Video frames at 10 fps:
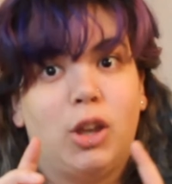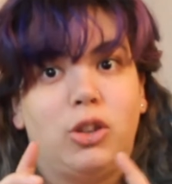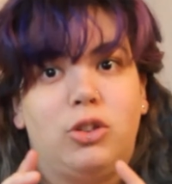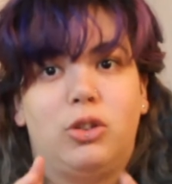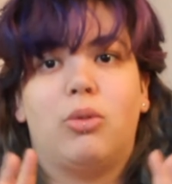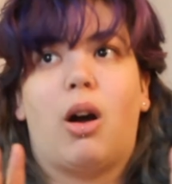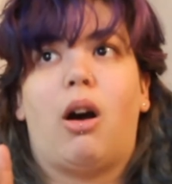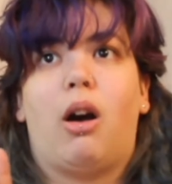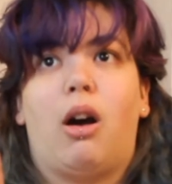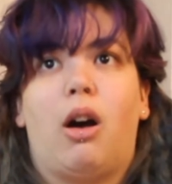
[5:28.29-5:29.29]
you
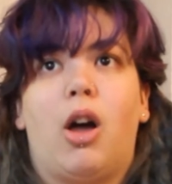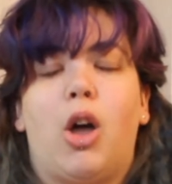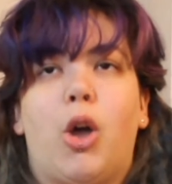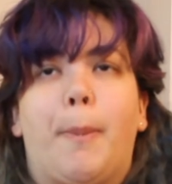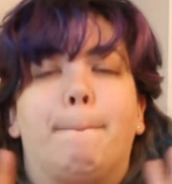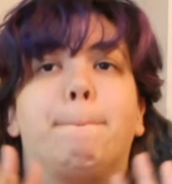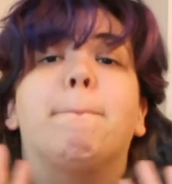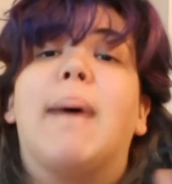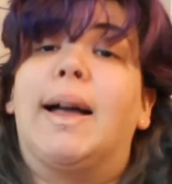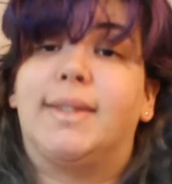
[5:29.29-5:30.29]
are
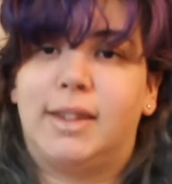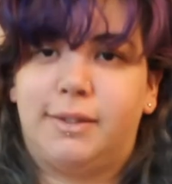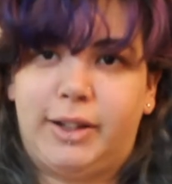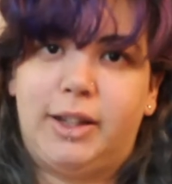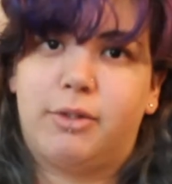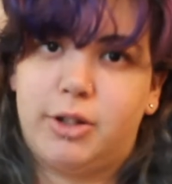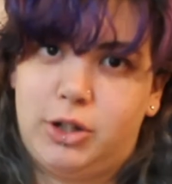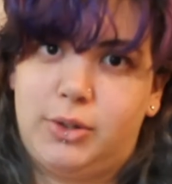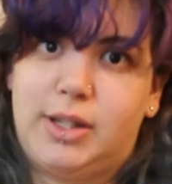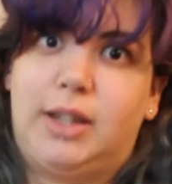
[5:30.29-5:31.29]
massively
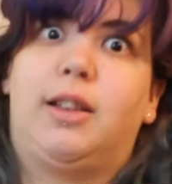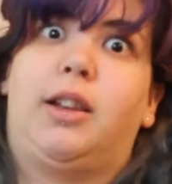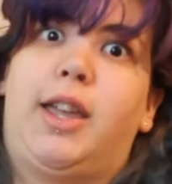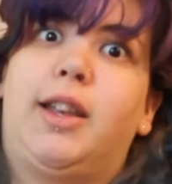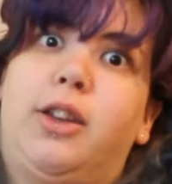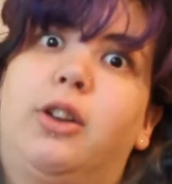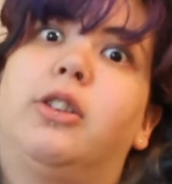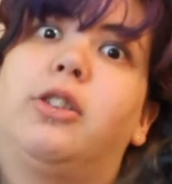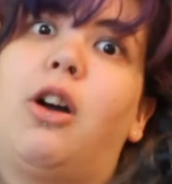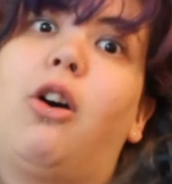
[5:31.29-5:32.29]
reducing the
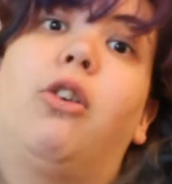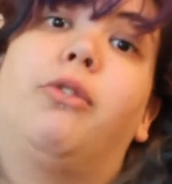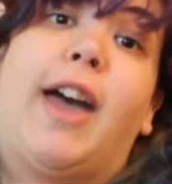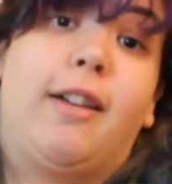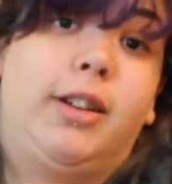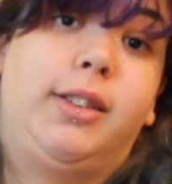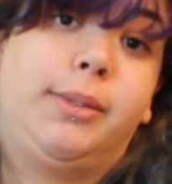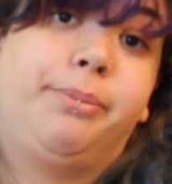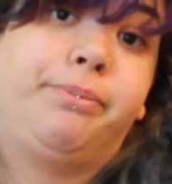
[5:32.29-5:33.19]
likelihood of errors,